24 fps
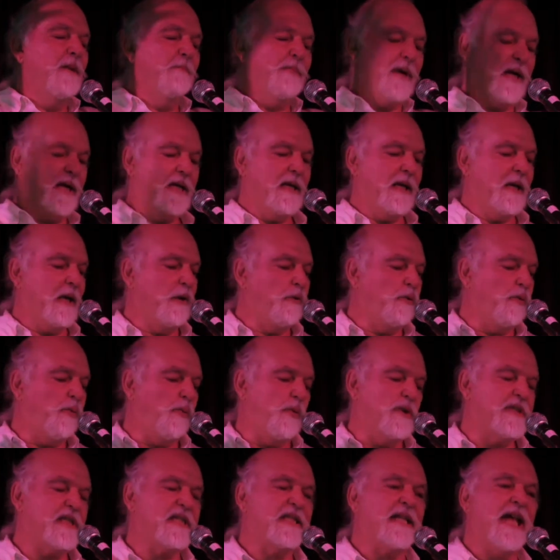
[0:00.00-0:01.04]
But
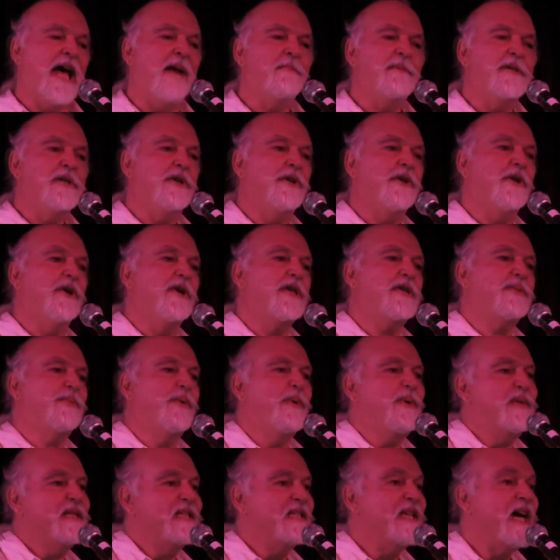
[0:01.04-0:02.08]
it slammed into the Earth
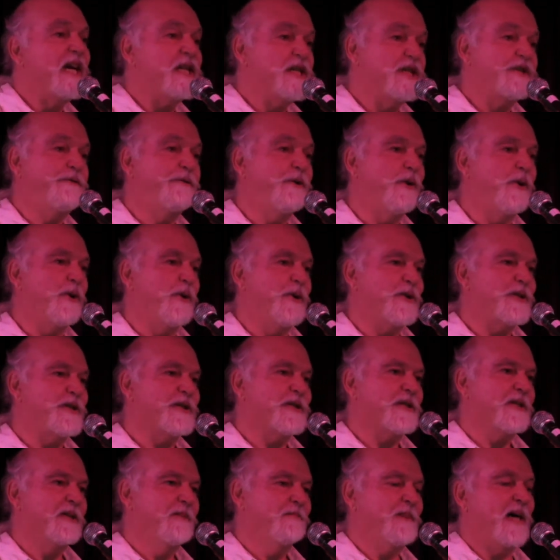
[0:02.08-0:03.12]
with such
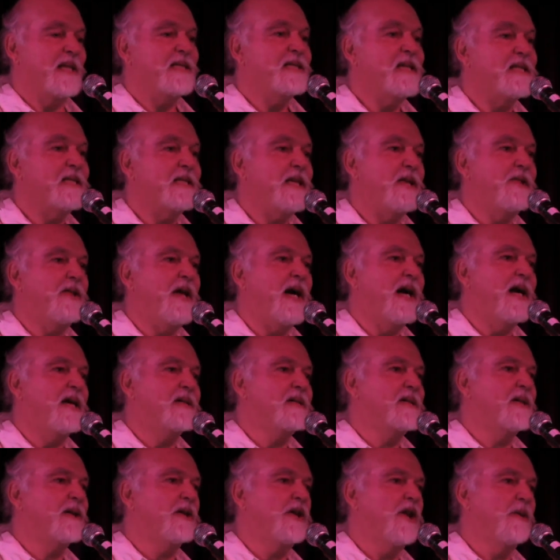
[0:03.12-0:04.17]
force, about
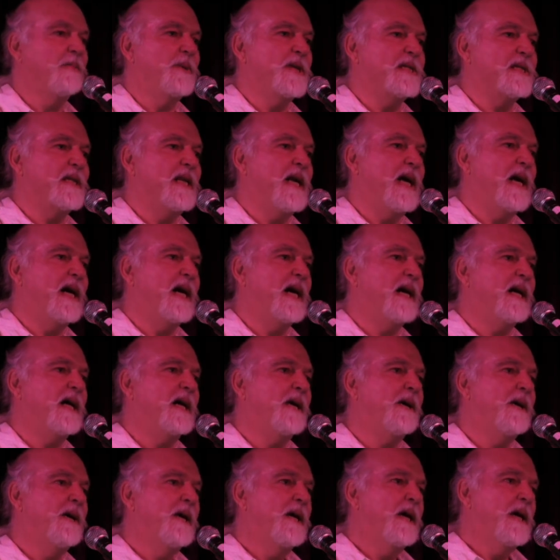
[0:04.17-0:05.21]
60,000 kilometers an hour,
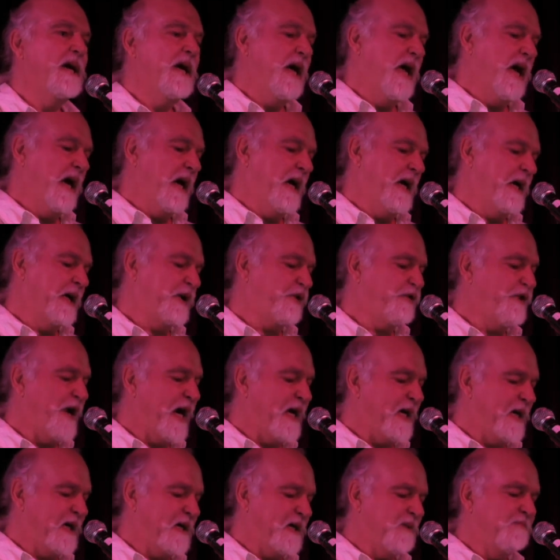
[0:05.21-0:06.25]
it
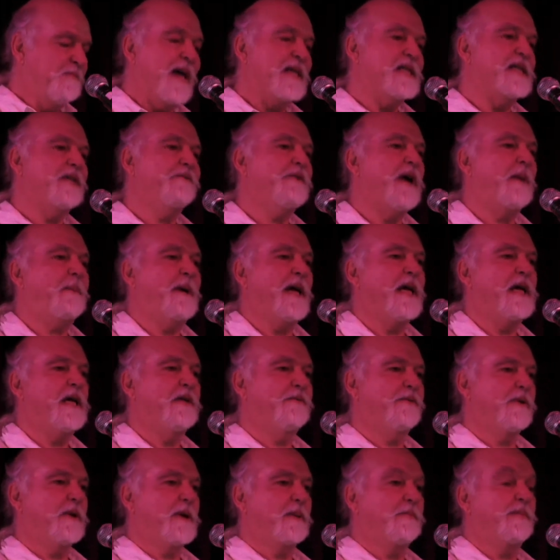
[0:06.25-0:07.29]
created a massive
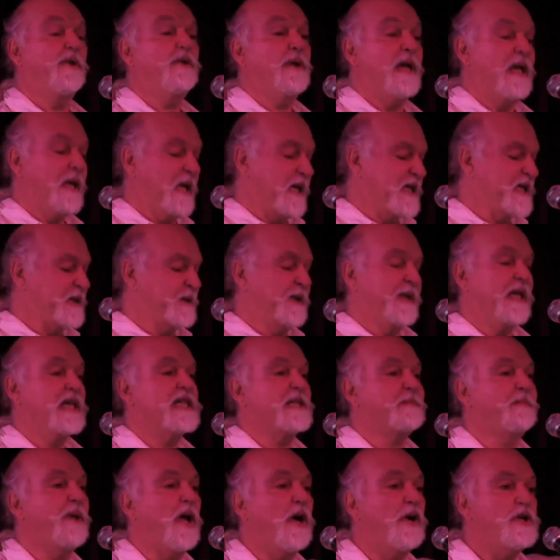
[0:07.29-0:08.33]
upheaval. It blew, the
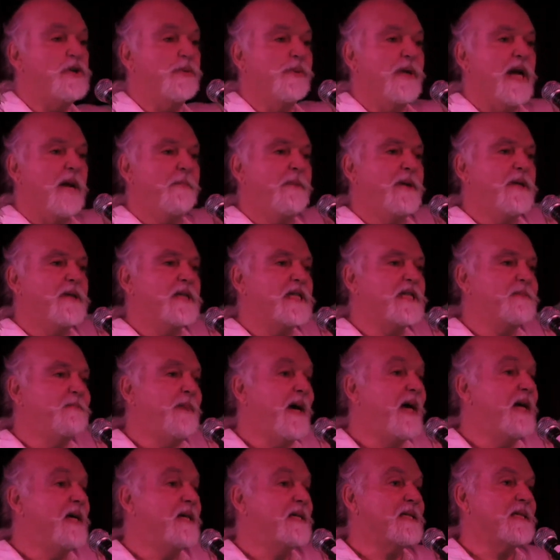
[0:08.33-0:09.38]
explosion went up into
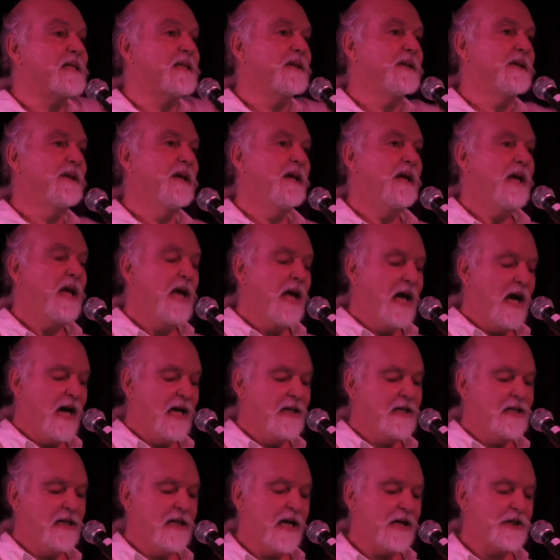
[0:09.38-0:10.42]
space,
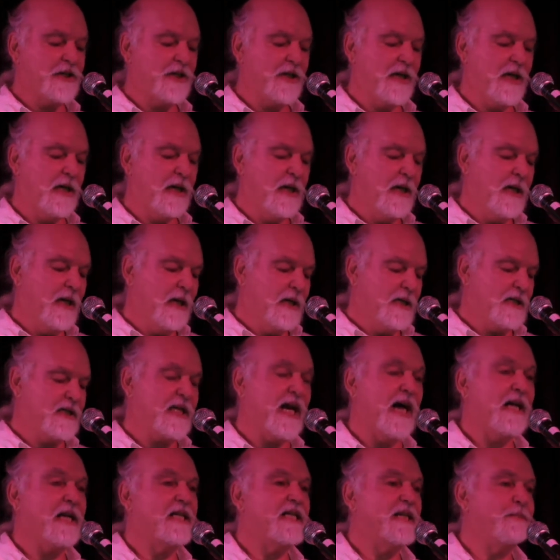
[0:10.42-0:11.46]
and it actually
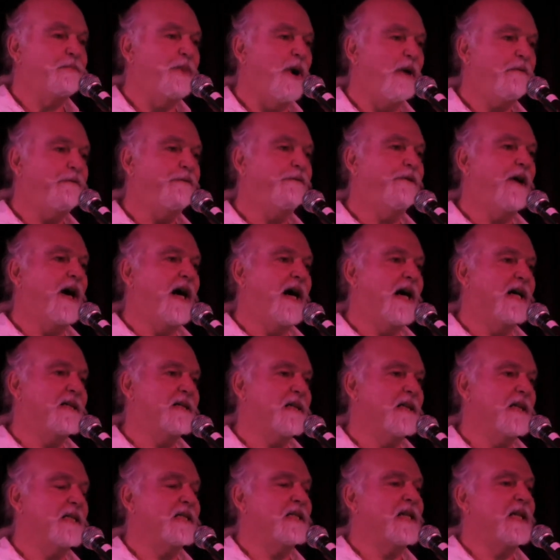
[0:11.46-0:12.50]
started spot fires
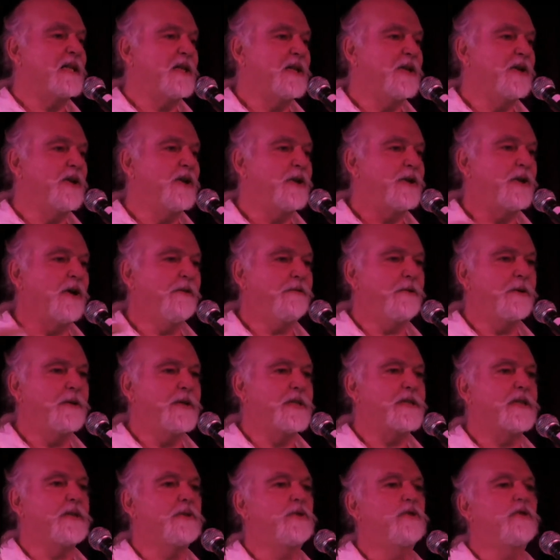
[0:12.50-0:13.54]
and it set the Earth off in
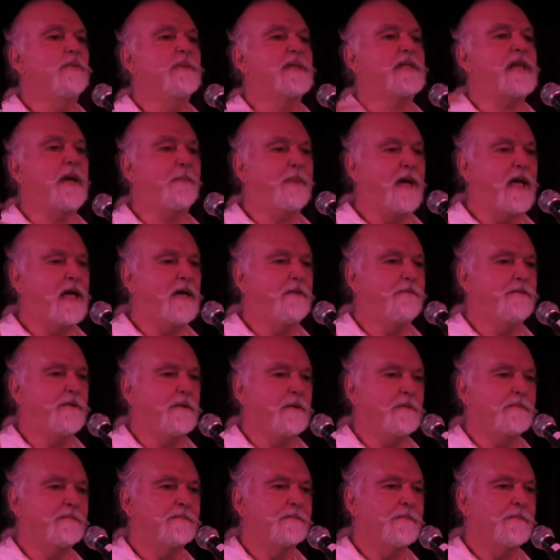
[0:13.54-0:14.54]
this enormous upheaval.